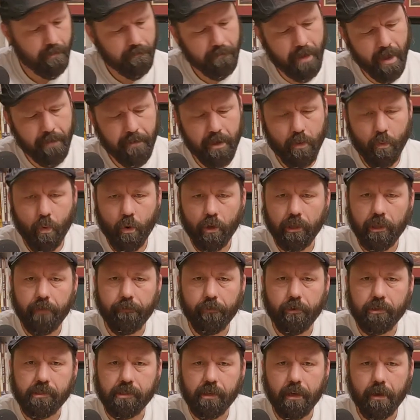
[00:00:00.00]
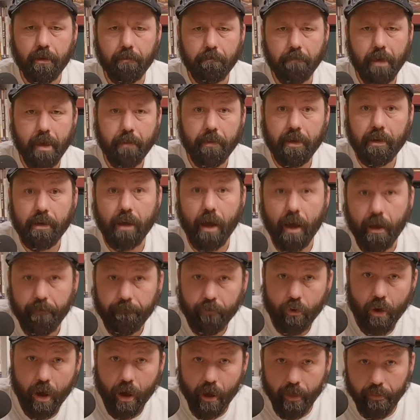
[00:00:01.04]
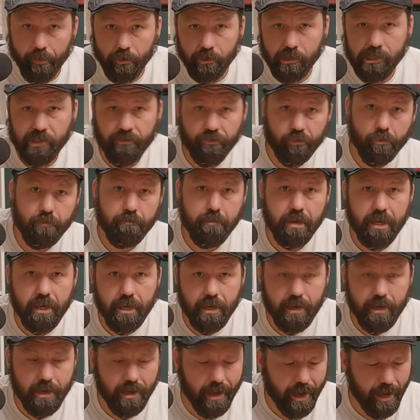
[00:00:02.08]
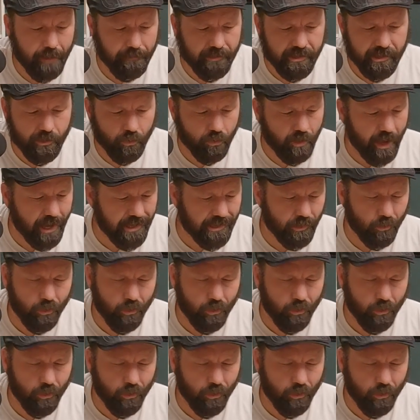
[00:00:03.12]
Maybe worth it for some, maybe not for others. For me, I'm sort I